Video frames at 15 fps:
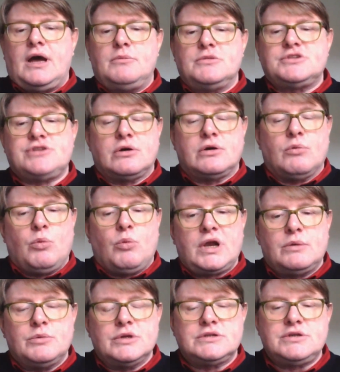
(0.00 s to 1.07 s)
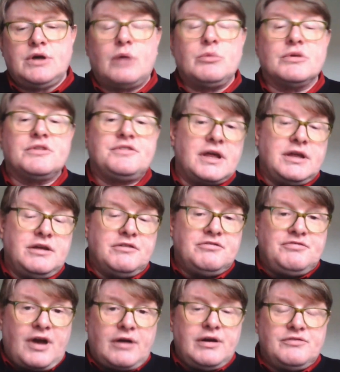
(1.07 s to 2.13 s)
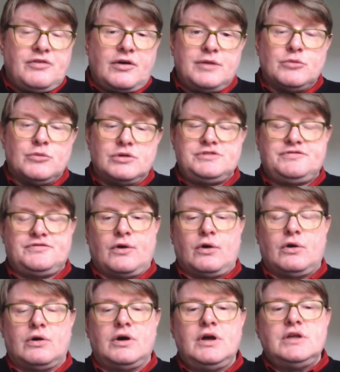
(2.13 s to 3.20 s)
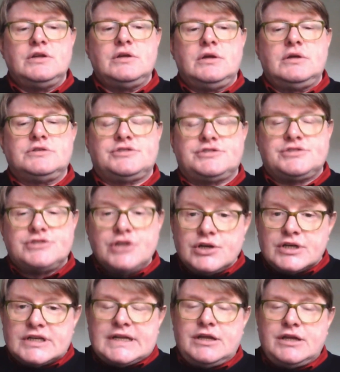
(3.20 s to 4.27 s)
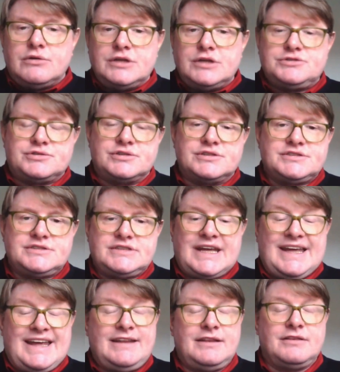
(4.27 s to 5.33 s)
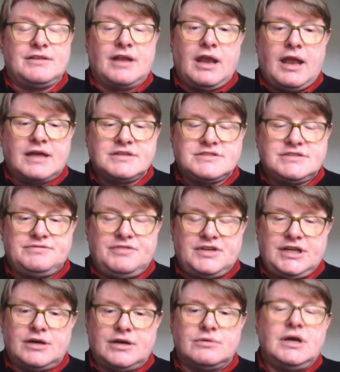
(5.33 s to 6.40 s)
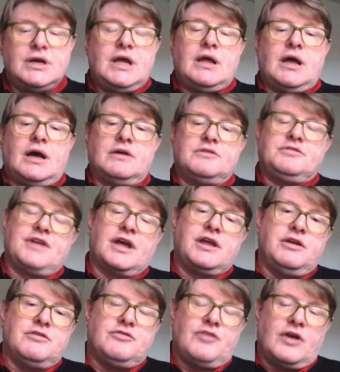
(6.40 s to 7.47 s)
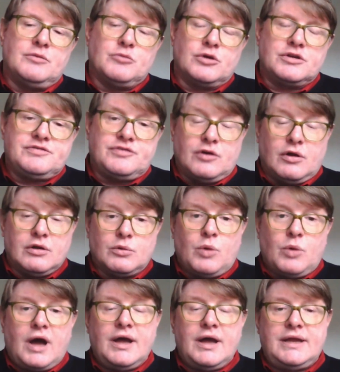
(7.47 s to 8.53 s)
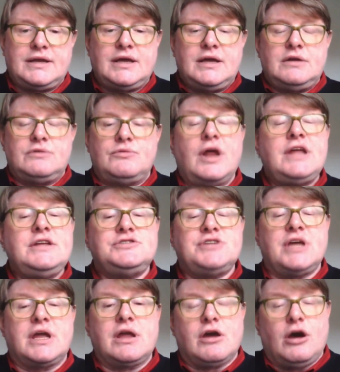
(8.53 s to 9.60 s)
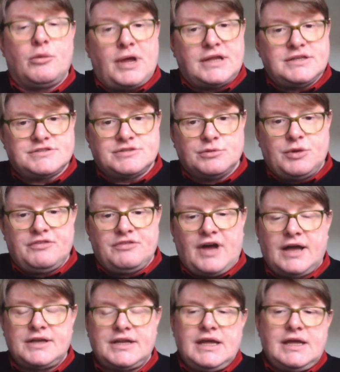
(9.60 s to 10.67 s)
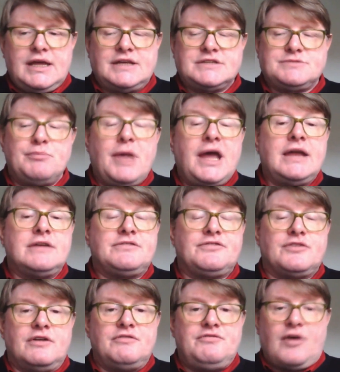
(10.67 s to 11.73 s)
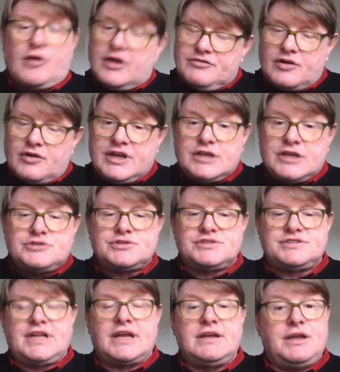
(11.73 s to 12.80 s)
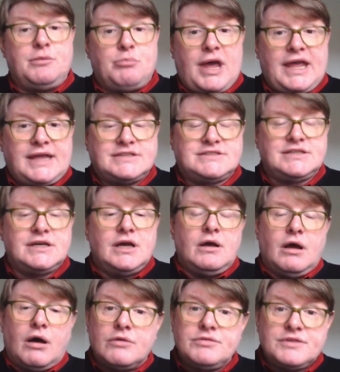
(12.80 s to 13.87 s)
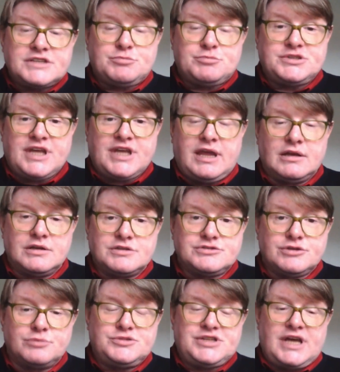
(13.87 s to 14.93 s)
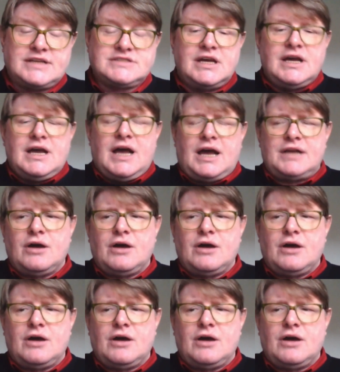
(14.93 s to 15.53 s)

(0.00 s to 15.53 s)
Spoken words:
So what I will do, I will thank you very, very much for certainly your interest in the last video. Thank you very much for all the wide-ranging comments that we've had. It's made for a very, very interesting debate on this particular subject, and I